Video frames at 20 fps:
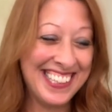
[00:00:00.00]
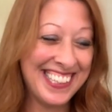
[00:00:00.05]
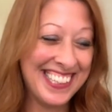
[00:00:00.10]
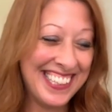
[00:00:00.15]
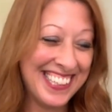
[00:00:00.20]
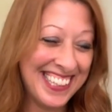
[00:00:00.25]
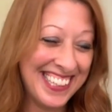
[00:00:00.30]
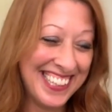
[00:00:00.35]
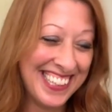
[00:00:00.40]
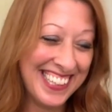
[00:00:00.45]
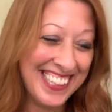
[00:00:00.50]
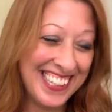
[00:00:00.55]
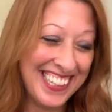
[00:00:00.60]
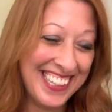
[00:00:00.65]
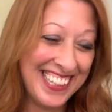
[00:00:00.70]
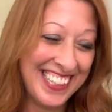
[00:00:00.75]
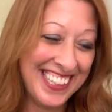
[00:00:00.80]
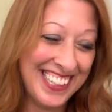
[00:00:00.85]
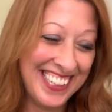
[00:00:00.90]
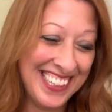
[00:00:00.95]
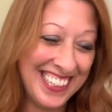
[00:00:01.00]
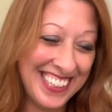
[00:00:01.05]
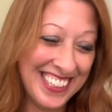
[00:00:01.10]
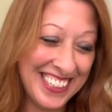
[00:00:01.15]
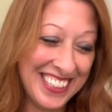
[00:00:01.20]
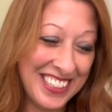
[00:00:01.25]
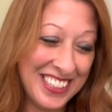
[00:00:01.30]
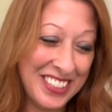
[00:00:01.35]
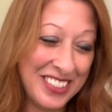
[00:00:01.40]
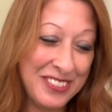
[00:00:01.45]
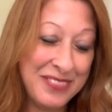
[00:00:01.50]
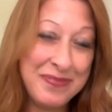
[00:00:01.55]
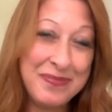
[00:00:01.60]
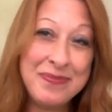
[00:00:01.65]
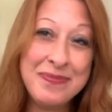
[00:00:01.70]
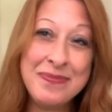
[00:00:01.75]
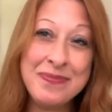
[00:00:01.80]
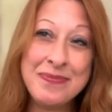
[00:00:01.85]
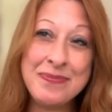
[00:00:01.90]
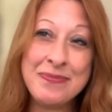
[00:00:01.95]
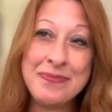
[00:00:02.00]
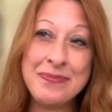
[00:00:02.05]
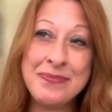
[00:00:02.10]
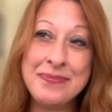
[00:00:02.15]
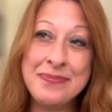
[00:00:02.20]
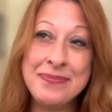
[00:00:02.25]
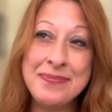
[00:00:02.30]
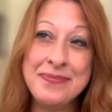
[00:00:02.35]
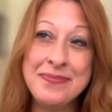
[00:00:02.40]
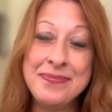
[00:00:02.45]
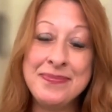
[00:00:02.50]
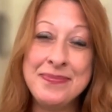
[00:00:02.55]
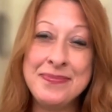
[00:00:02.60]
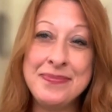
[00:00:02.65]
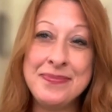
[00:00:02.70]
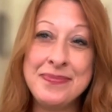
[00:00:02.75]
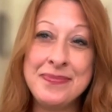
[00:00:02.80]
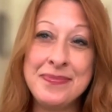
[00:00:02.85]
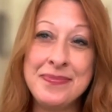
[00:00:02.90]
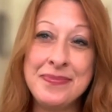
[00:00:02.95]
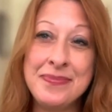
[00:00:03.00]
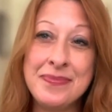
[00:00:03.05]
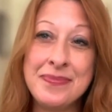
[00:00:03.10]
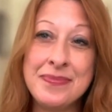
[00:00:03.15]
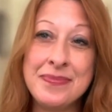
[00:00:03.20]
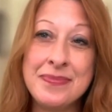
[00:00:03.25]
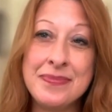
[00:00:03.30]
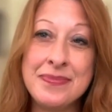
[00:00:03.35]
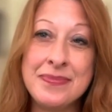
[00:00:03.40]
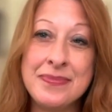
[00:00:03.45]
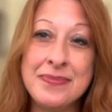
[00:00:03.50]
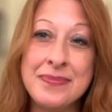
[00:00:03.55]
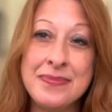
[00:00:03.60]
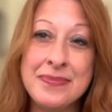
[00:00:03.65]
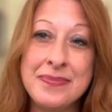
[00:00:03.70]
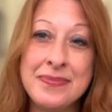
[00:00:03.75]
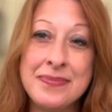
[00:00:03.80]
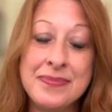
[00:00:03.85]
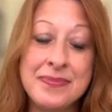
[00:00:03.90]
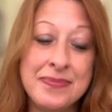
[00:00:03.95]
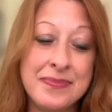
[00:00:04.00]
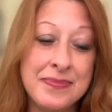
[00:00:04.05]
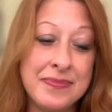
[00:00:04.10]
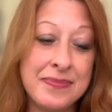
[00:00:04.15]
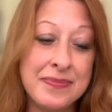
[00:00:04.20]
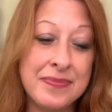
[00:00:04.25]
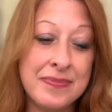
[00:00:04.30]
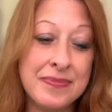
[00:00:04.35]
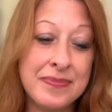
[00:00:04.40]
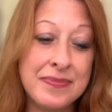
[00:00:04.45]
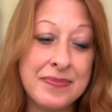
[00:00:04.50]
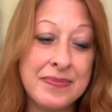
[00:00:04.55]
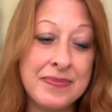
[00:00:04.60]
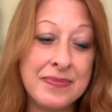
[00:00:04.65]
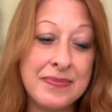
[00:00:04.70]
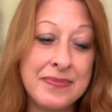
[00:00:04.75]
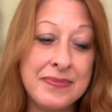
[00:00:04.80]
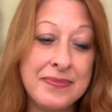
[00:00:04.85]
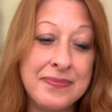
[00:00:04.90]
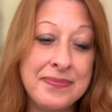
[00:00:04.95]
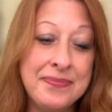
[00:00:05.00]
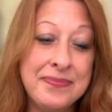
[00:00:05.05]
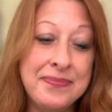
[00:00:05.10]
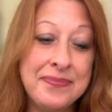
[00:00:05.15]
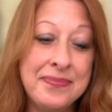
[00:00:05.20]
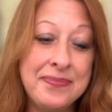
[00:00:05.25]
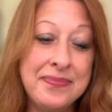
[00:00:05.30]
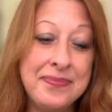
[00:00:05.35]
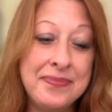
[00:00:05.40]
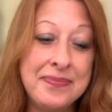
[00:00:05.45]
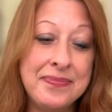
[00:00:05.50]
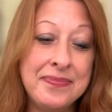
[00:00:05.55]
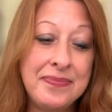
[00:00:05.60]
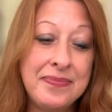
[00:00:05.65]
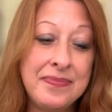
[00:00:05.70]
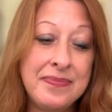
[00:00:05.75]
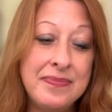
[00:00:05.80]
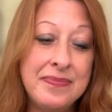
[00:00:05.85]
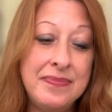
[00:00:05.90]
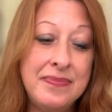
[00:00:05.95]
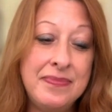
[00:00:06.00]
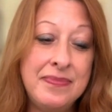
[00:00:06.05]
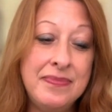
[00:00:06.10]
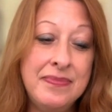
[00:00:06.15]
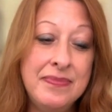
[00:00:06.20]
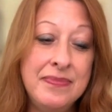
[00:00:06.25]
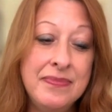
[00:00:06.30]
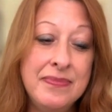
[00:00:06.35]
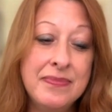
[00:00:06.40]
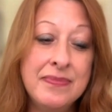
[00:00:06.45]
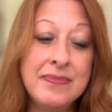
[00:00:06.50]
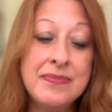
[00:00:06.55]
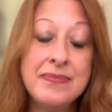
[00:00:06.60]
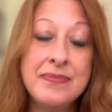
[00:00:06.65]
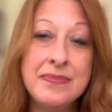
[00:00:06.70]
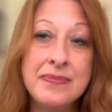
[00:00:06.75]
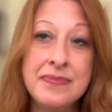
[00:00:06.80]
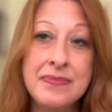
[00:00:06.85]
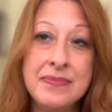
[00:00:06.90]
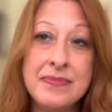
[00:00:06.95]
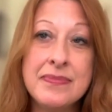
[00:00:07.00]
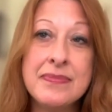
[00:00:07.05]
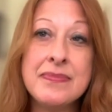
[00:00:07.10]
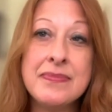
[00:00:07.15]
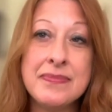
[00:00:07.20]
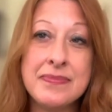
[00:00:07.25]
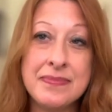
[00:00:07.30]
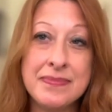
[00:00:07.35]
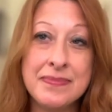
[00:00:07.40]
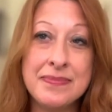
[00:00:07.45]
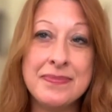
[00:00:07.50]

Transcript: [no speech]